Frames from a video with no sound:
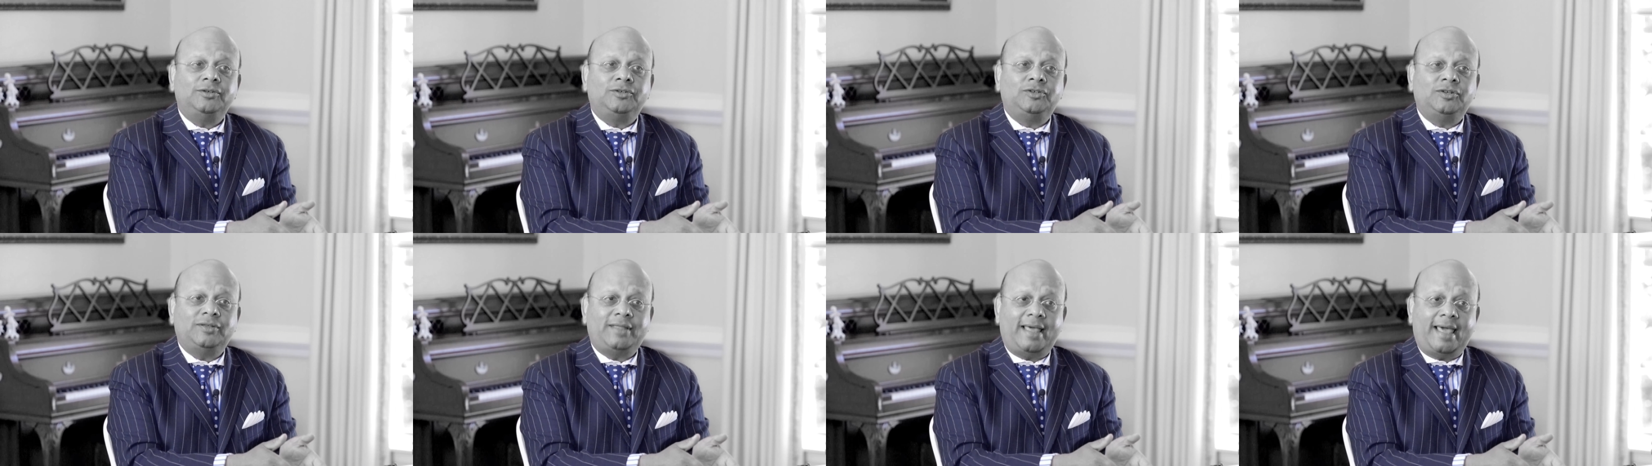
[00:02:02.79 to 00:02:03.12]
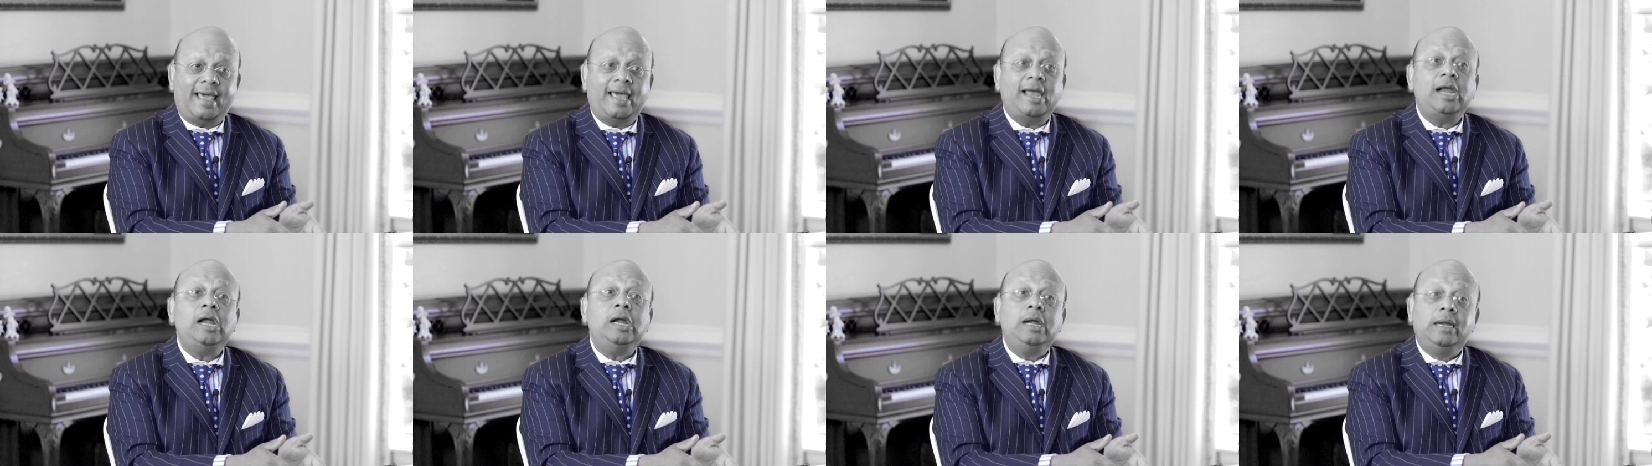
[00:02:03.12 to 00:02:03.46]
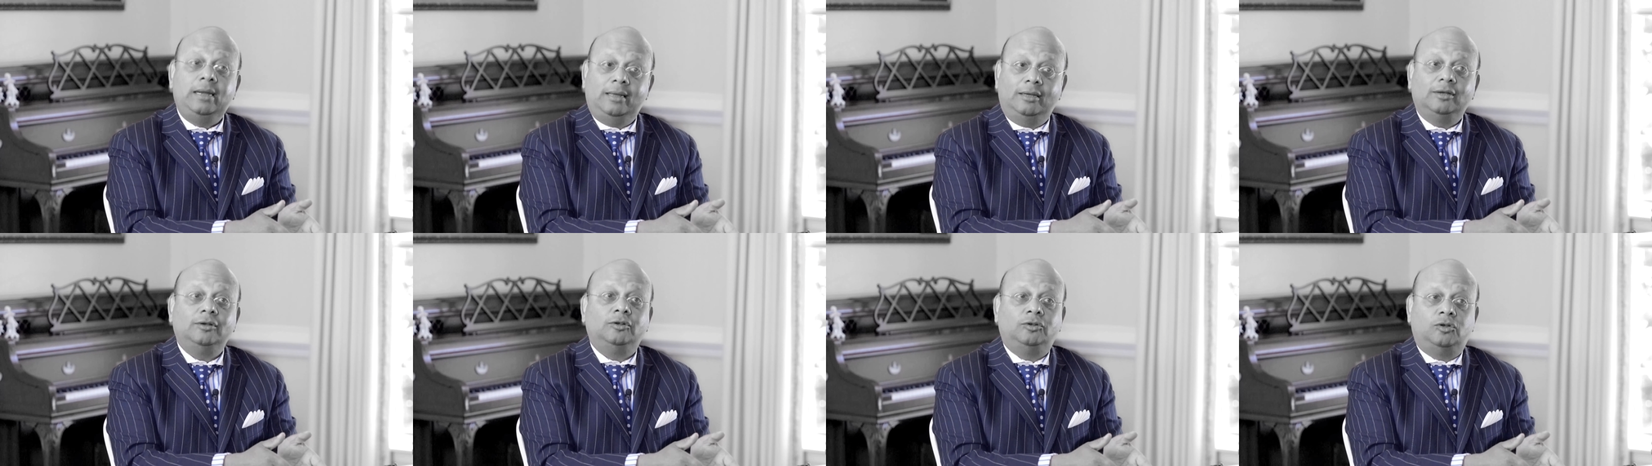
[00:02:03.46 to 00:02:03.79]
to their
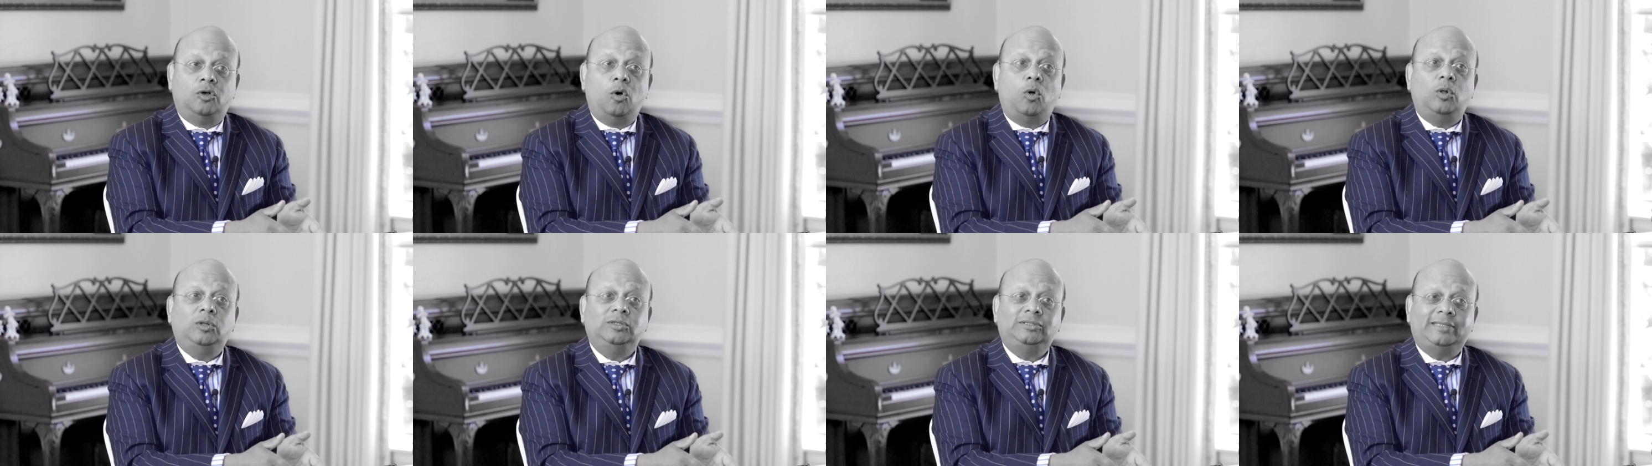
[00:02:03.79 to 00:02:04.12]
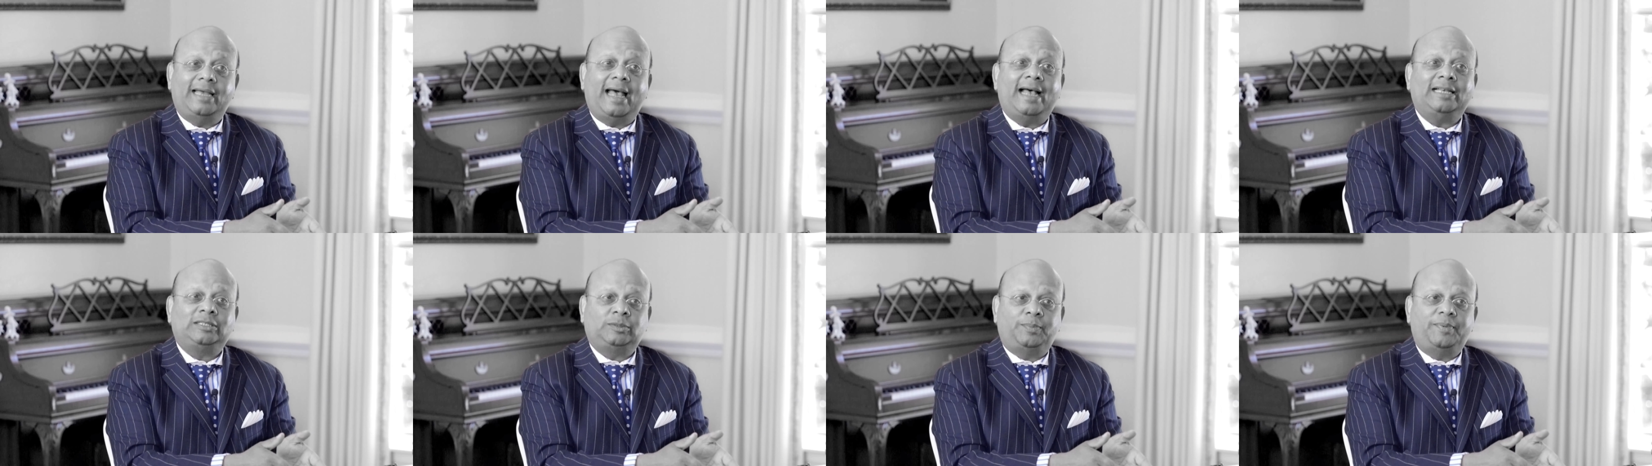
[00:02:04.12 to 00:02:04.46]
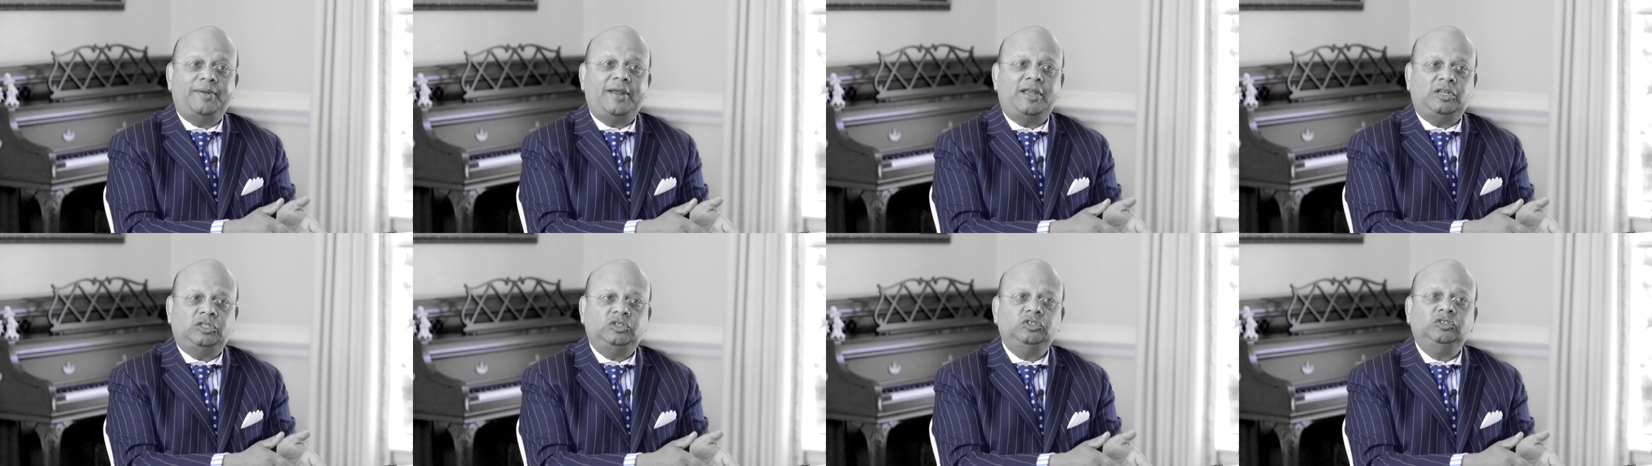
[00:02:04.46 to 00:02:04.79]
goals,
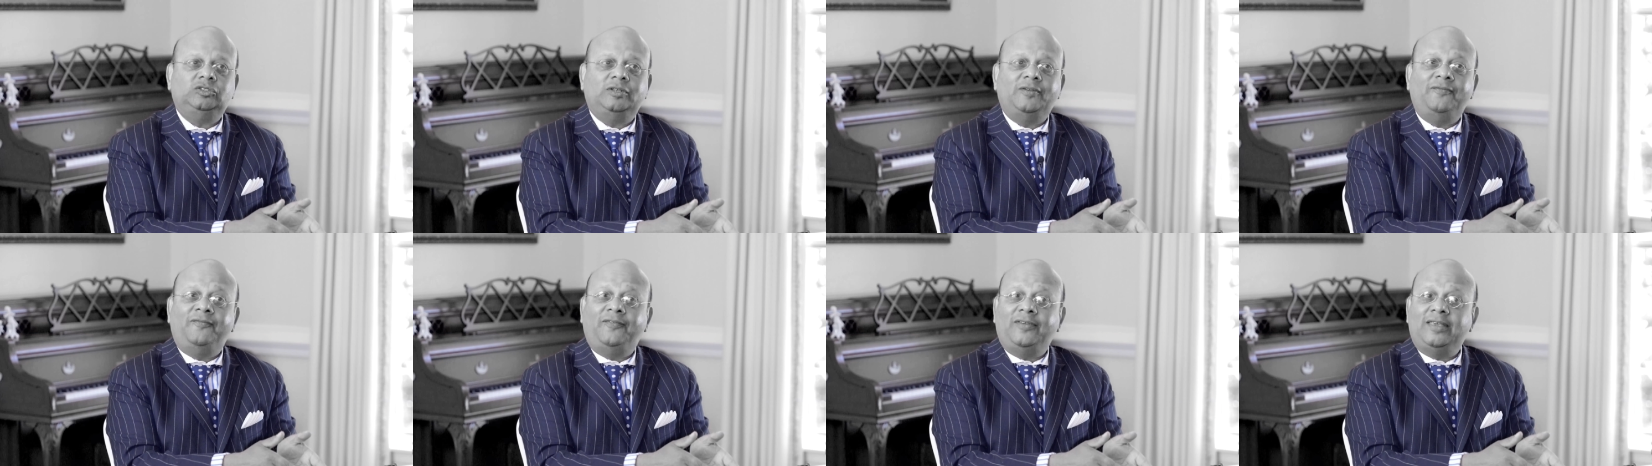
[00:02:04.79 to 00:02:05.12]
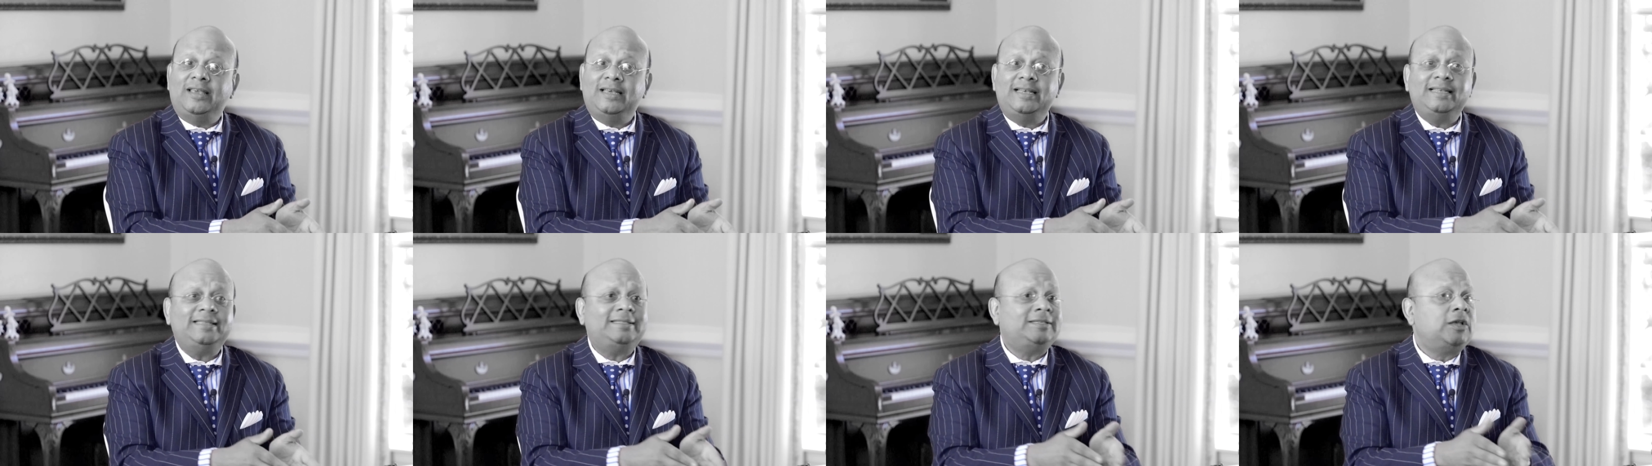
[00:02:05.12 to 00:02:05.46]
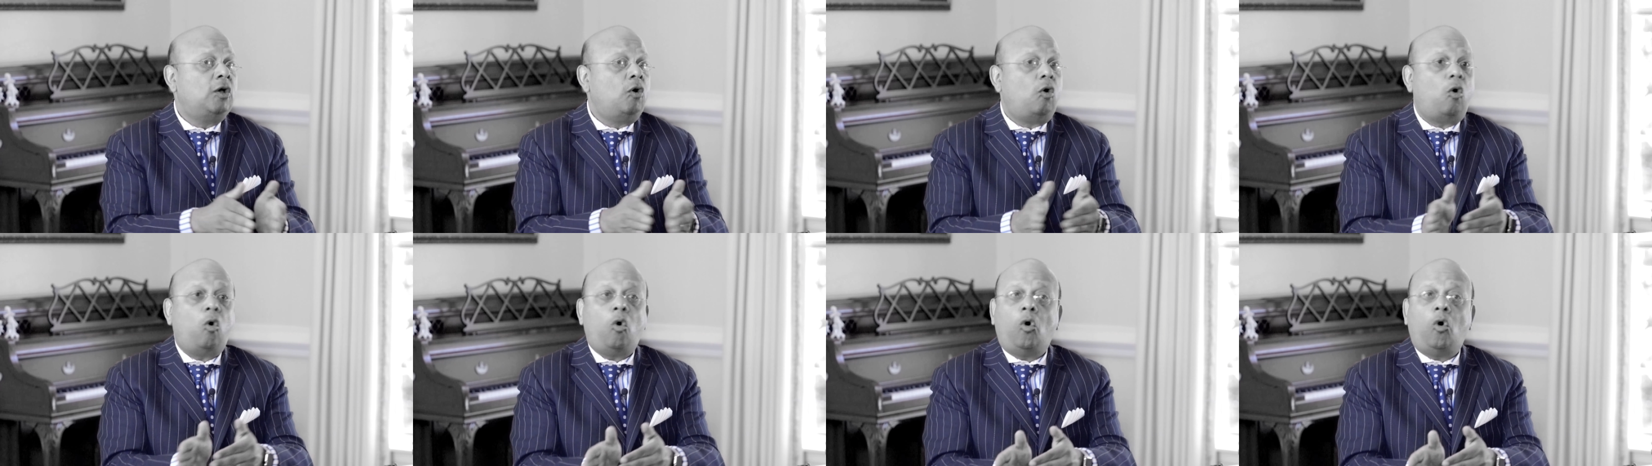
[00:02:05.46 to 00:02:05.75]
aspirations, and fears,